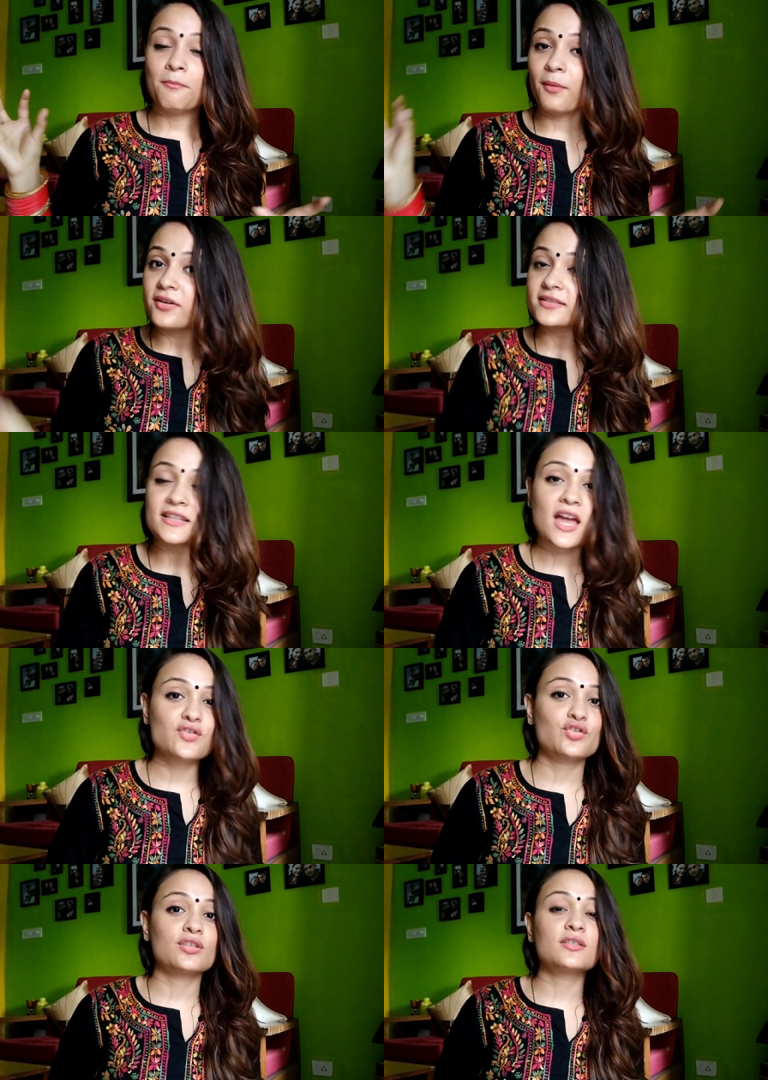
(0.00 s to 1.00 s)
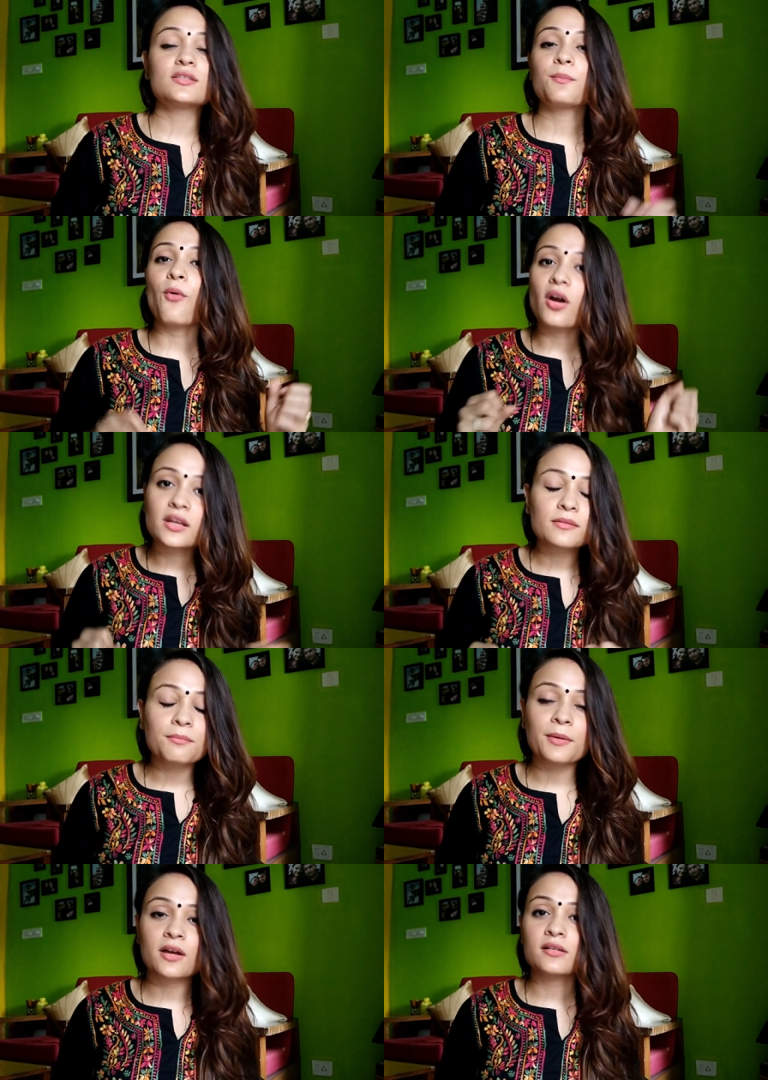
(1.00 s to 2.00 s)
purse snatchers, pocket
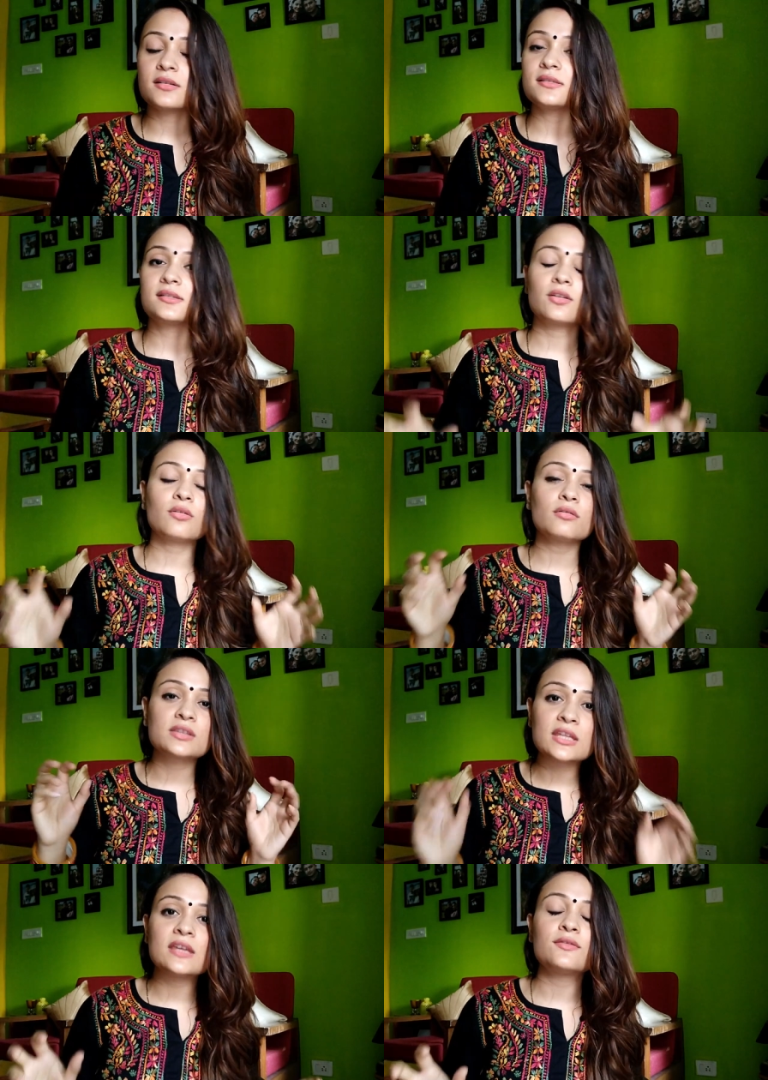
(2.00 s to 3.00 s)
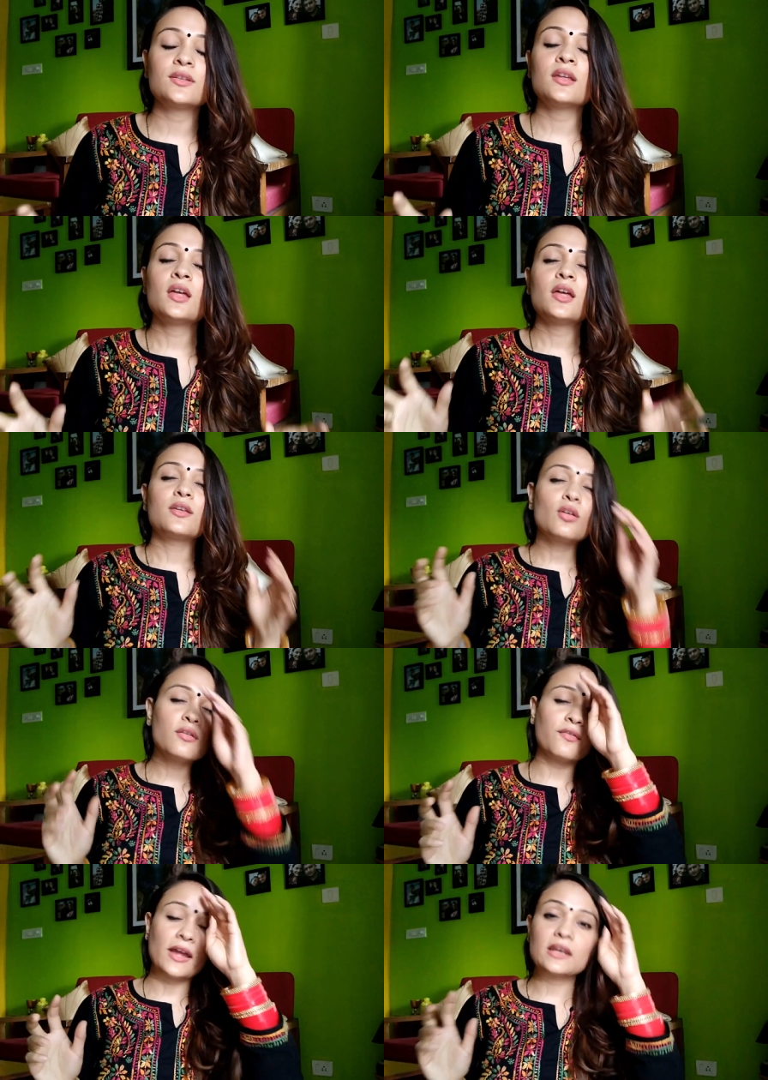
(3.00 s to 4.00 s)
pickers, you know, thieves. You'll
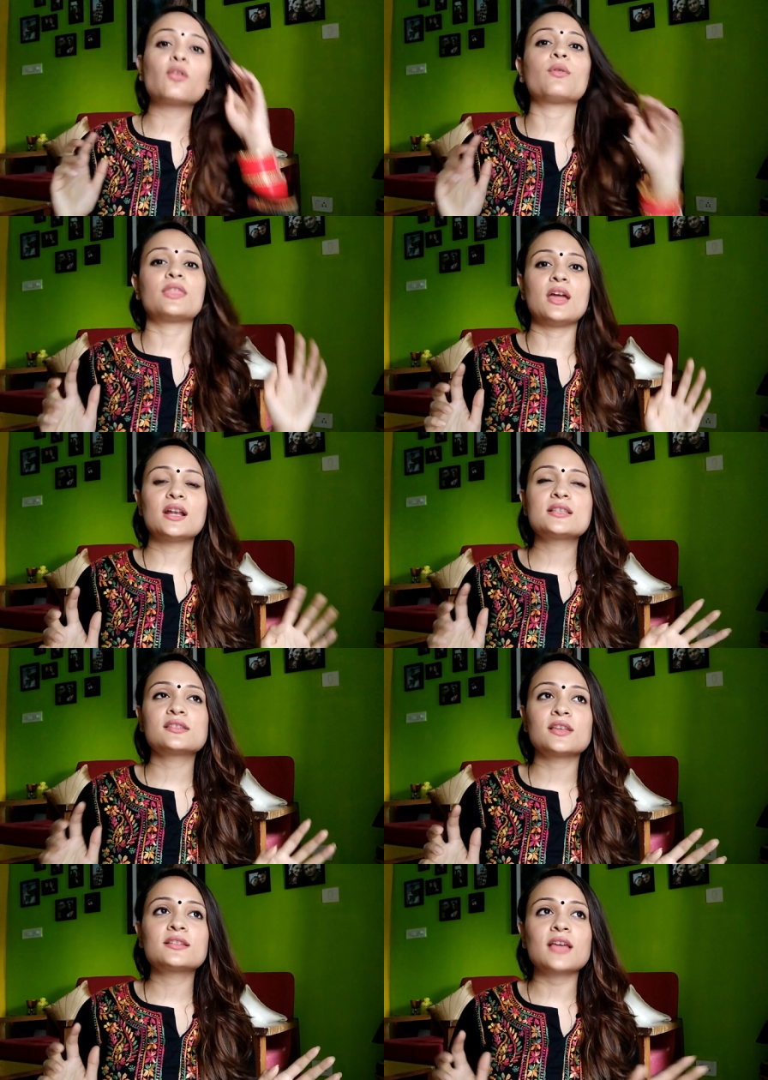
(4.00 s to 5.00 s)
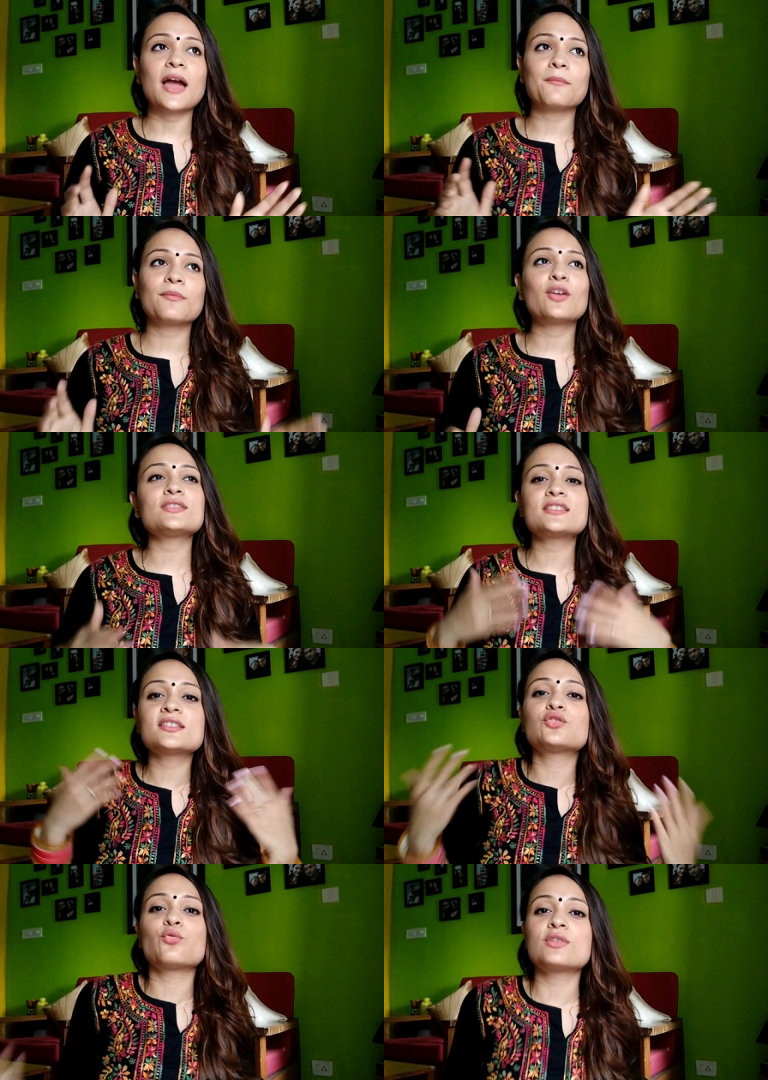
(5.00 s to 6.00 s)
find it over there. Because it's
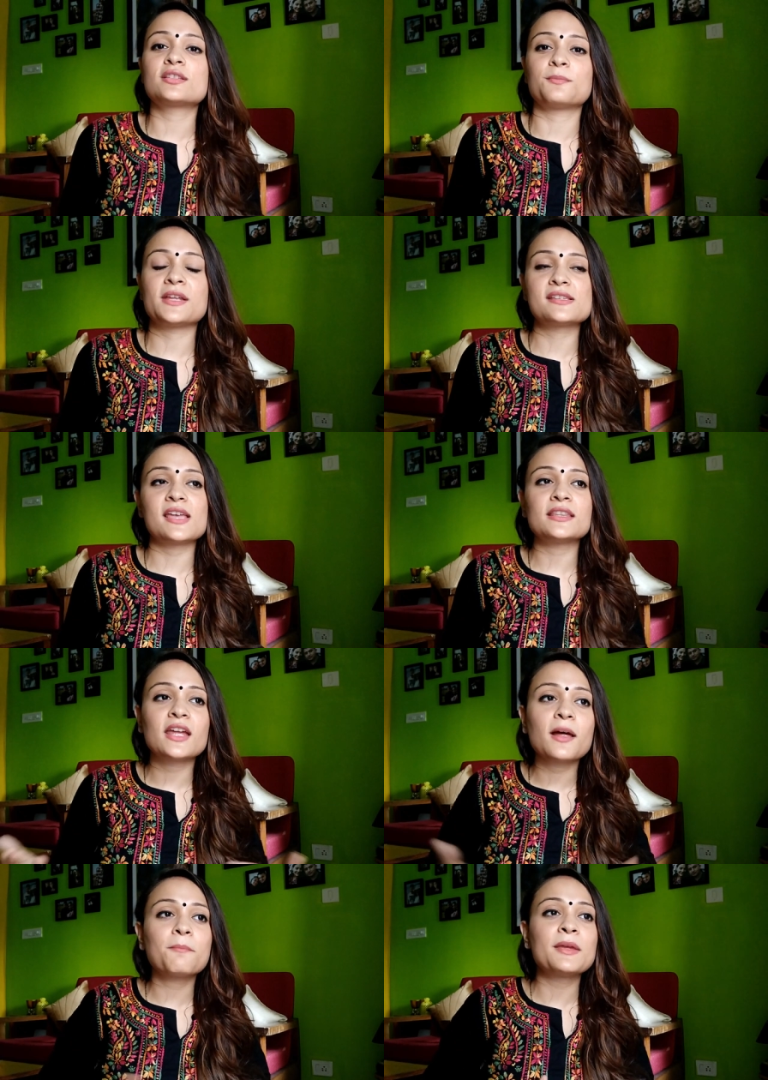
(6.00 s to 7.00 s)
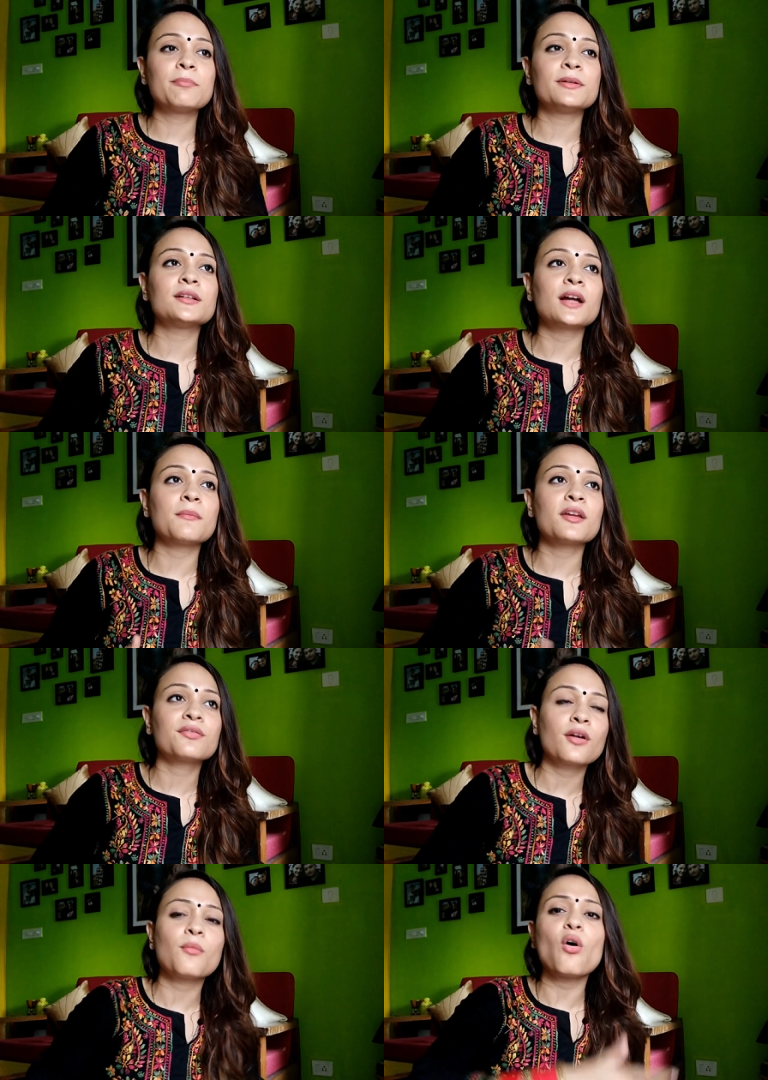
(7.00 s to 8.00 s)
a tourist place and there are people coming
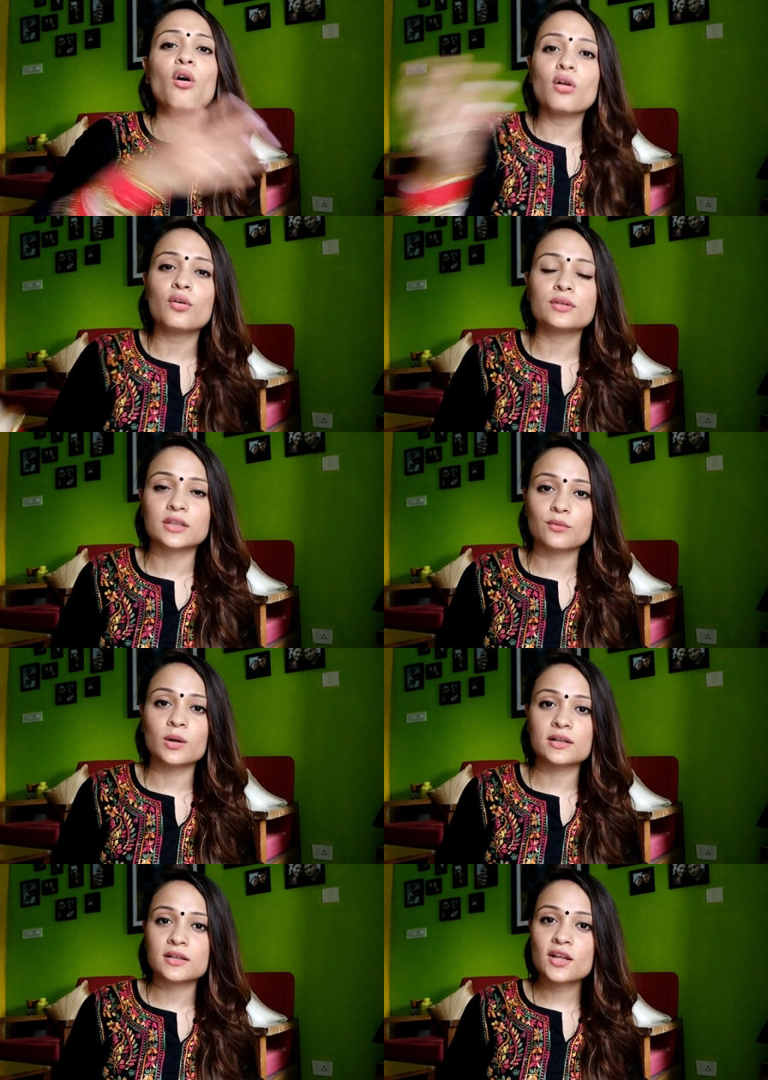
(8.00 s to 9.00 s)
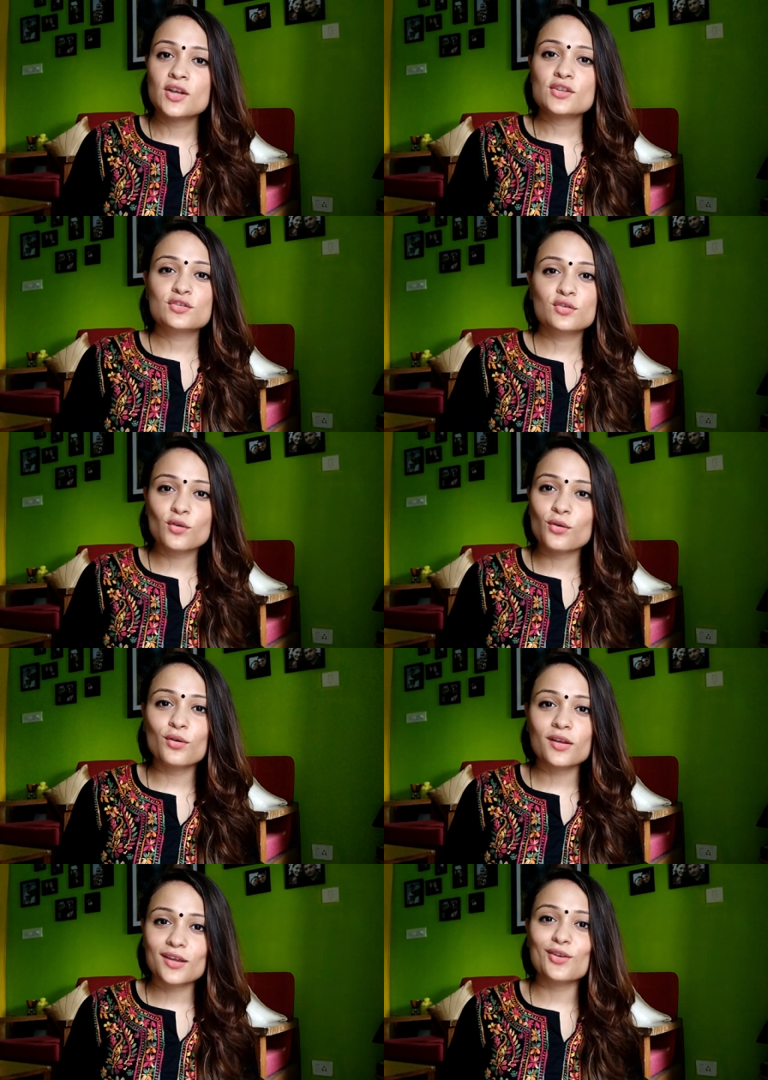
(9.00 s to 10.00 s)
from all over the world.
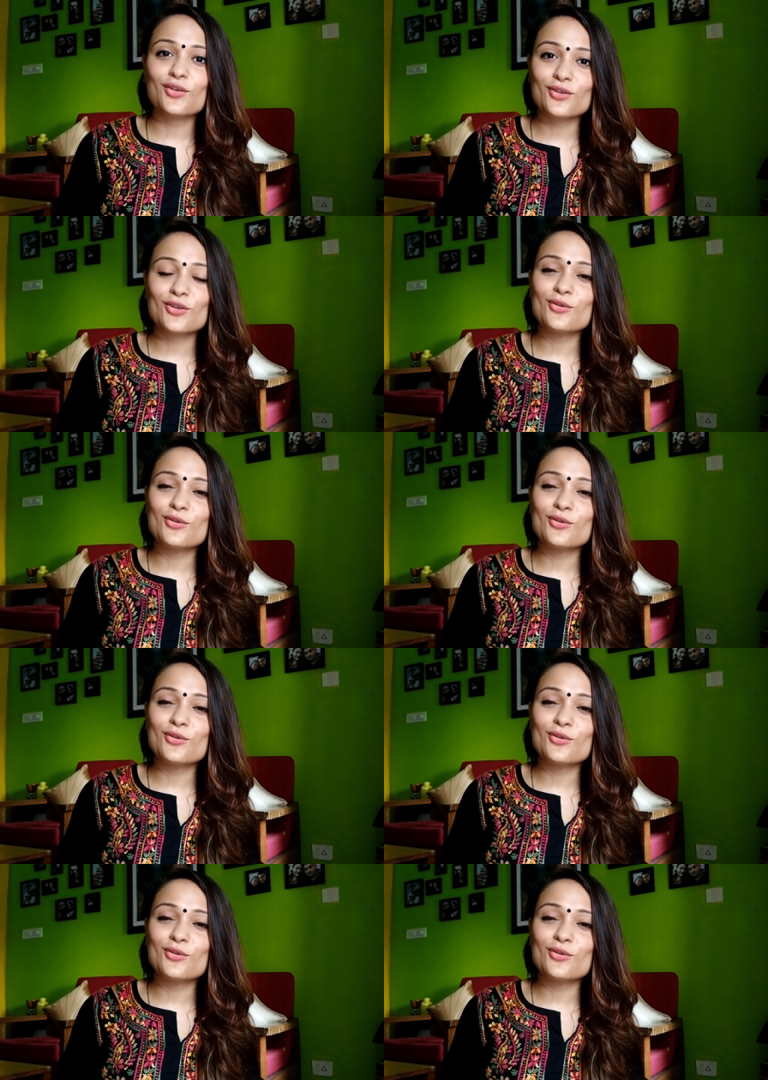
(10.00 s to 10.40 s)
So you know,